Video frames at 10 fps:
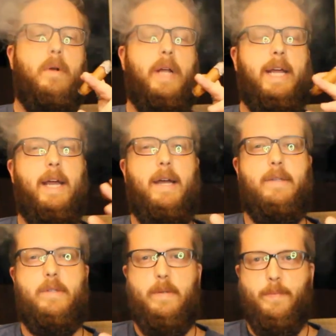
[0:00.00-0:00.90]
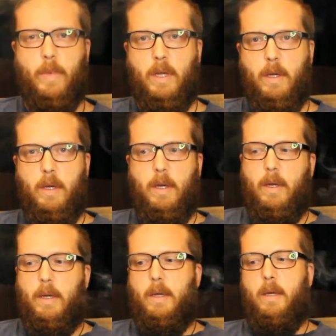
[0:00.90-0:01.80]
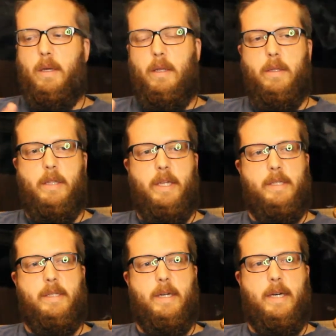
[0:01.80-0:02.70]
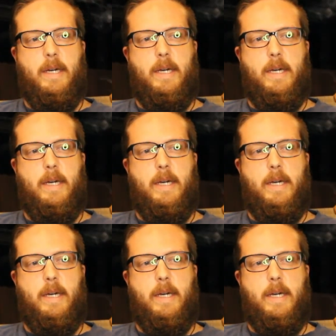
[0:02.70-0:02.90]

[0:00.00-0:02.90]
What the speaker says: Okay, guys. This